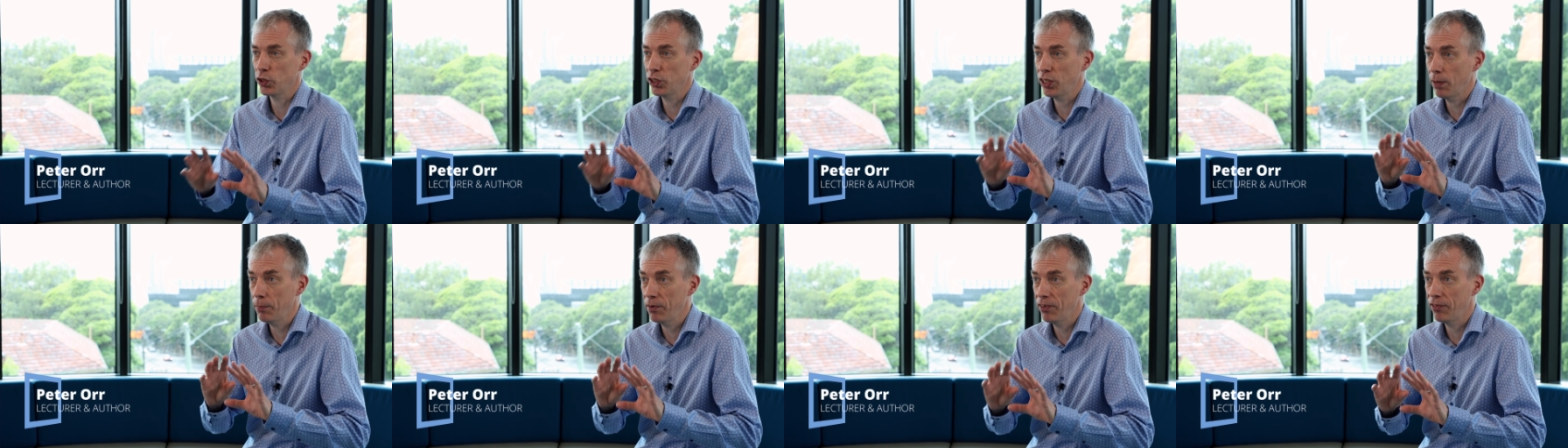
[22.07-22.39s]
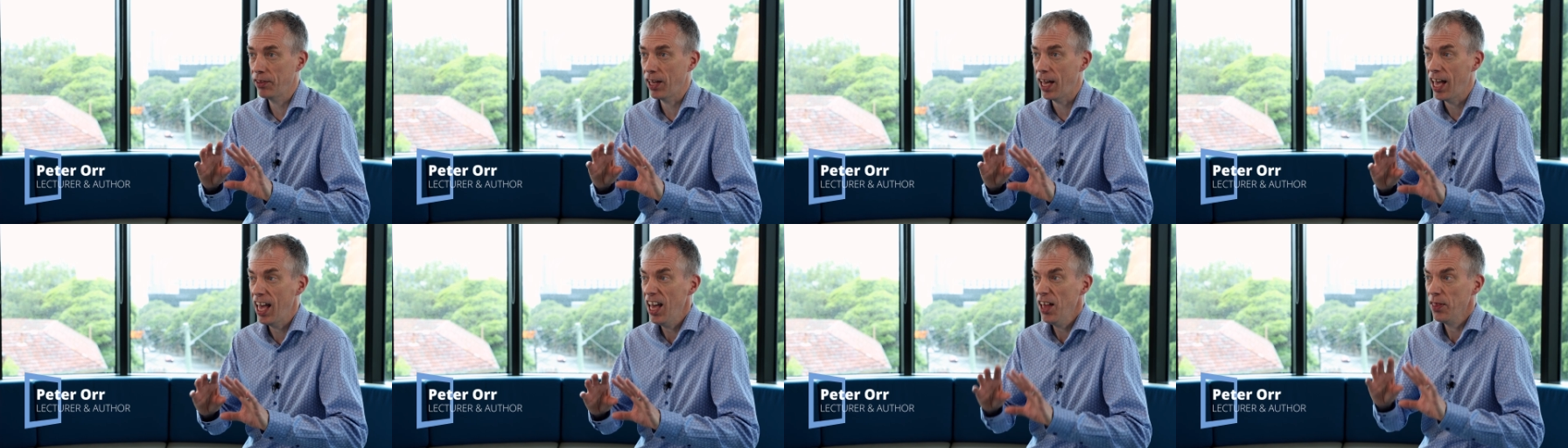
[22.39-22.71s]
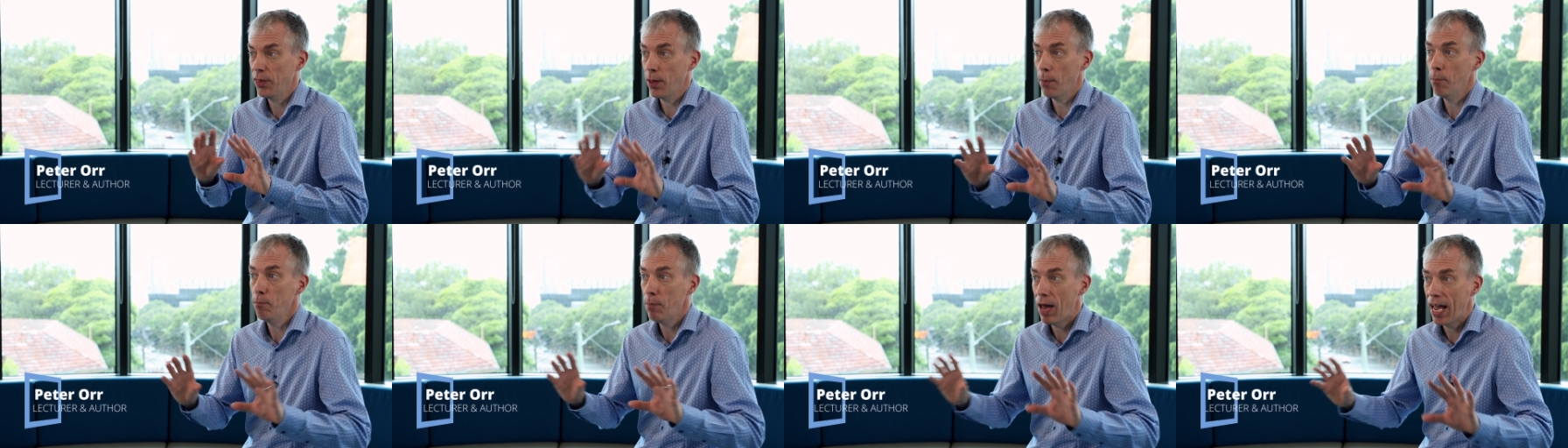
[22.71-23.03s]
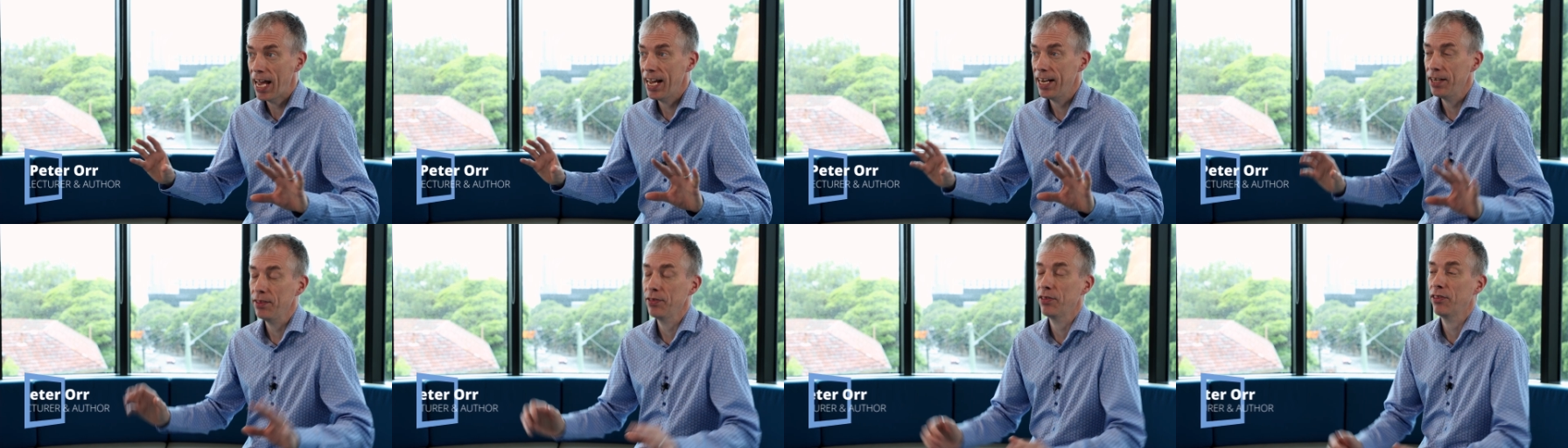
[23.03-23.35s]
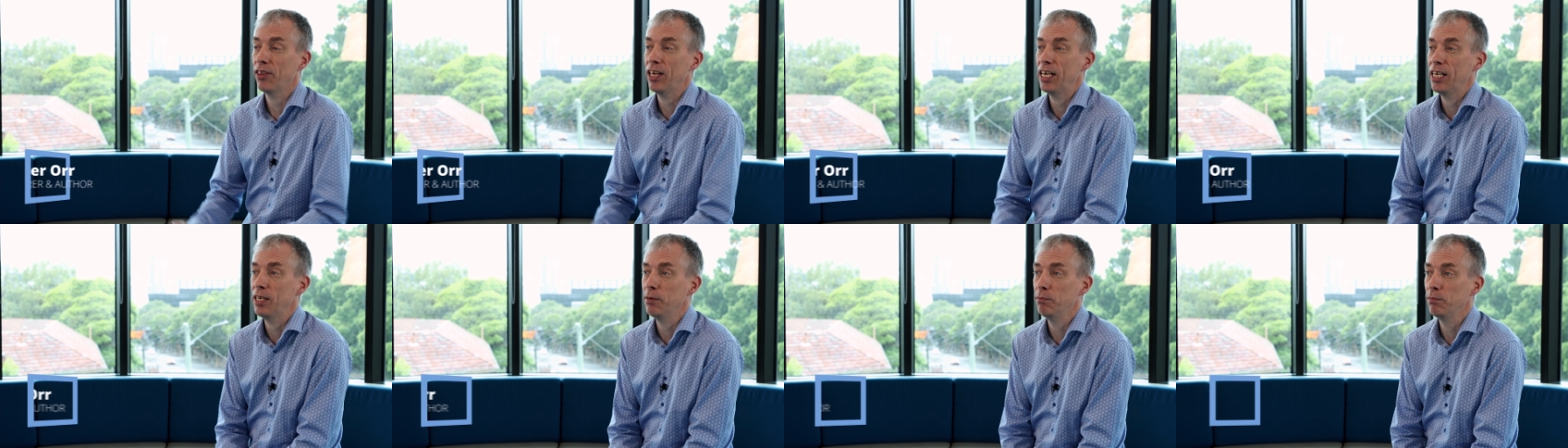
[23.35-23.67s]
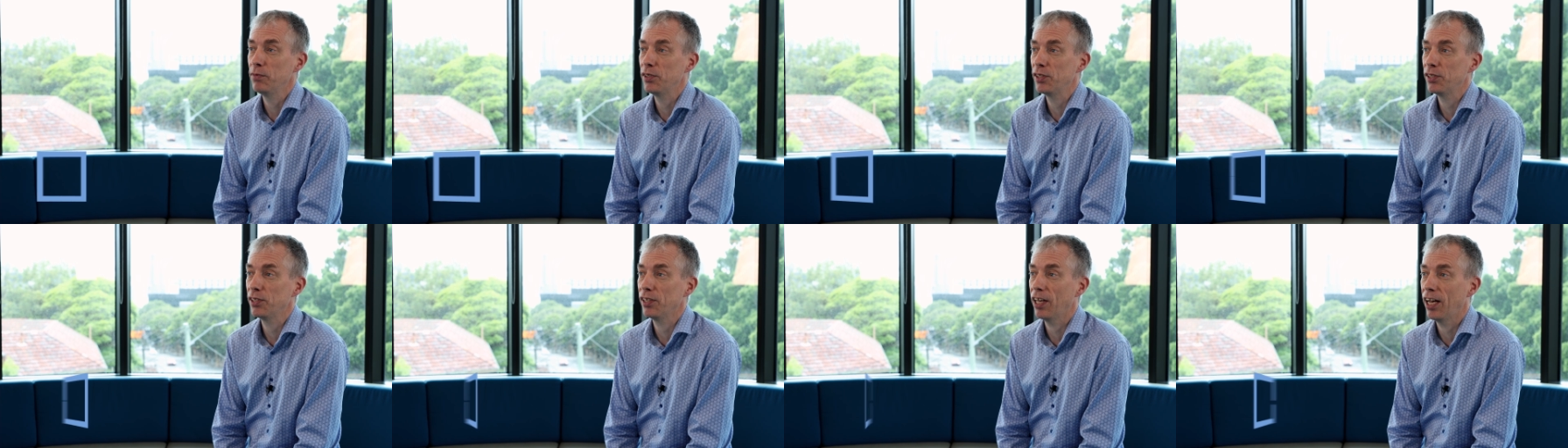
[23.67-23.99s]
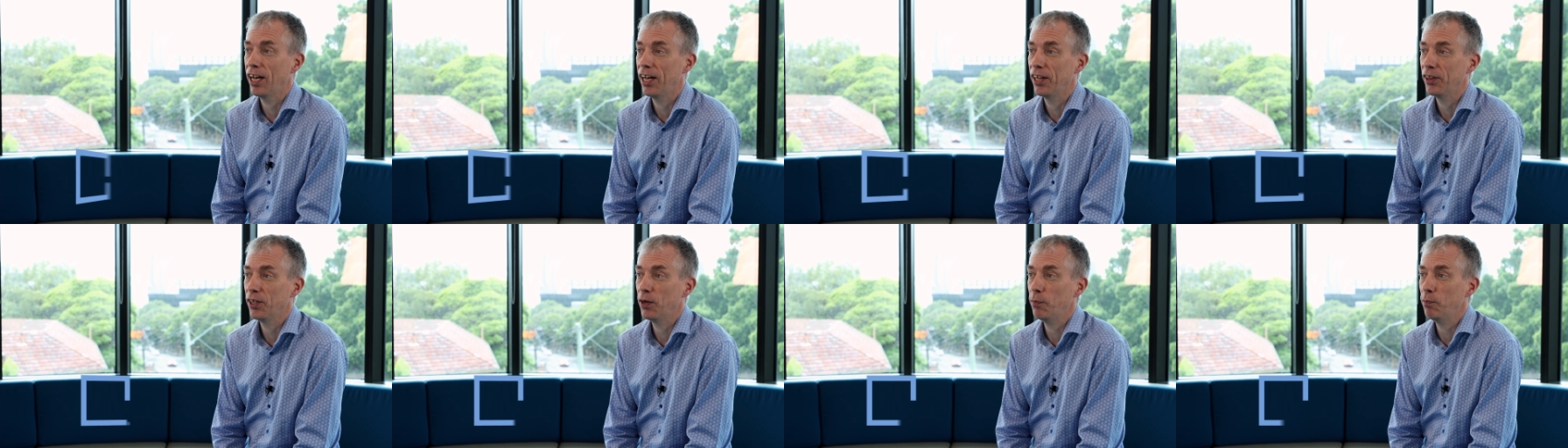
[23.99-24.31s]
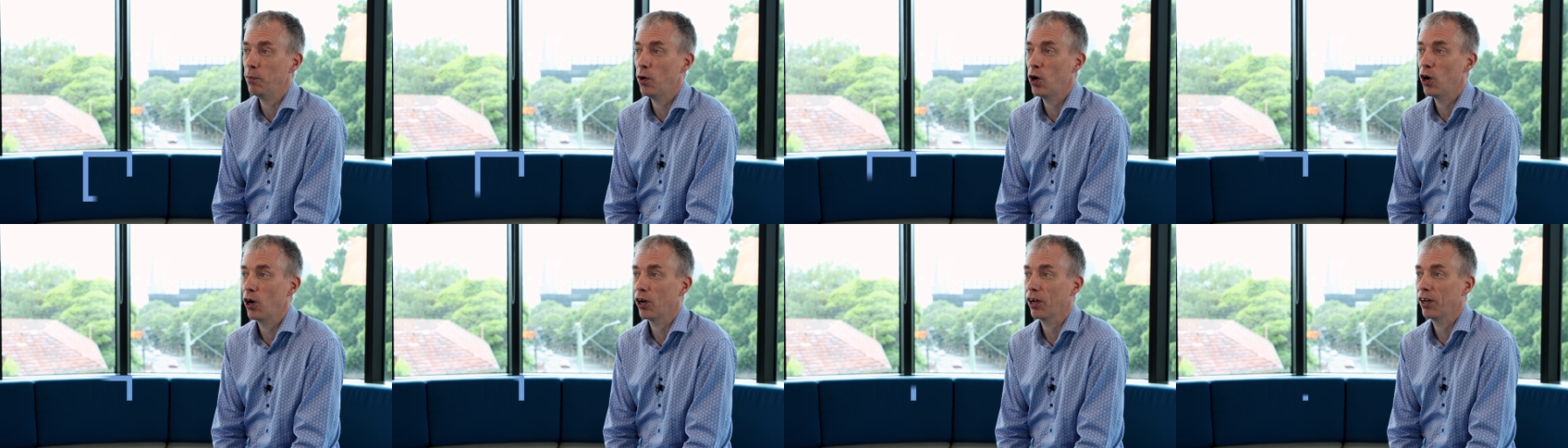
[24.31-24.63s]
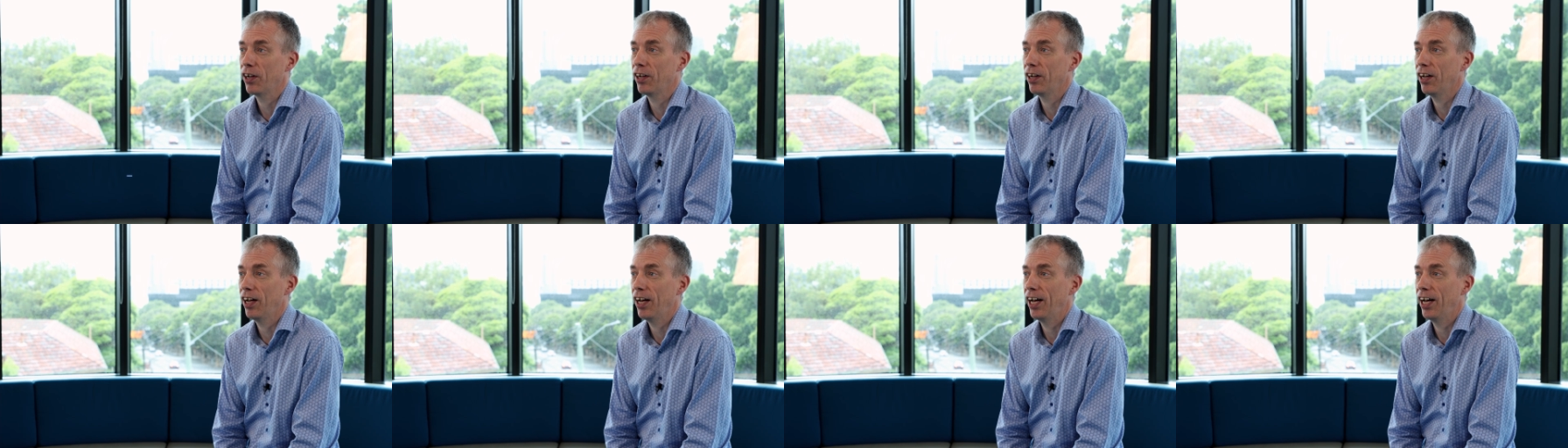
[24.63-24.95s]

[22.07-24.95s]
or some of the main themes that Mark